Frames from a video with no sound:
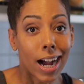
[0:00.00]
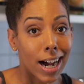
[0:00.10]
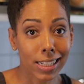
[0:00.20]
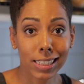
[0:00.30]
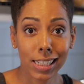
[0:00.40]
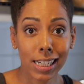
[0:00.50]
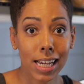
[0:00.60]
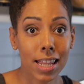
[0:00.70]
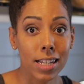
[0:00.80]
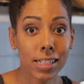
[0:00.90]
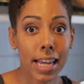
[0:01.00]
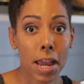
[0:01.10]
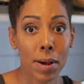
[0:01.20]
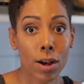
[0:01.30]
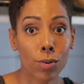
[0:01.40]
Honestly, this
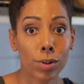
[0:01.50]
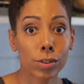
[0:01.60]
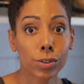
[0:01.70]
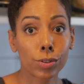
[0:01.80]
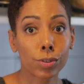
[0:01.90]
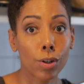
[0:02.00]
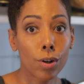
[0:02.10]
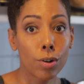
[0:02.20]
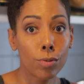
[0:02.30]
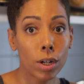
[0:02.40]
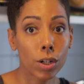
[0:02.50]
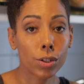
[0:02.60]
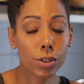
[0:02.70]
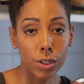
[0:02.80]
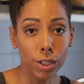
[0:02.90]
came out so
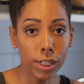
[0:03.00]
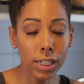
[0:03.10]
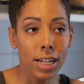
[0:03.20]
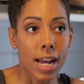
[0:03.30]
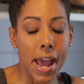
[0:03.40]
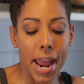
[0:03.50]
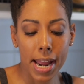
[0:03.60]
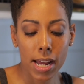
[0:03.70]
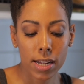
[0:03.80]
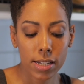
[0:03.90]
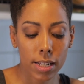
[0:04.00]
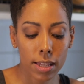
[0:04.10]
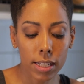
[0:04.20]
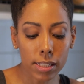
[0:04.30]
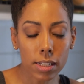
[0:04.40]
good,
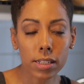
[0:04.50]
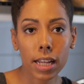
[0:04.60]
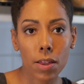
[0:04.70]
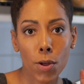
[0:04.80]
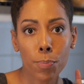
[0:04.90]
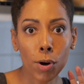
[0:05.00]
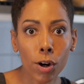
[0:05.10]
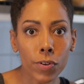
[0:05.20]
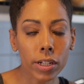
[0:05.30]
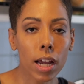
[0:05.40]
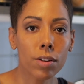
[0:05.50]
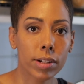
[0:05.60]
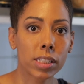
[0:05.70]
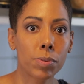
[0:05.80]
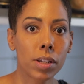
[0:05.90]
and this is the perfect kind of
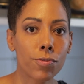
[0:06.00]
recipe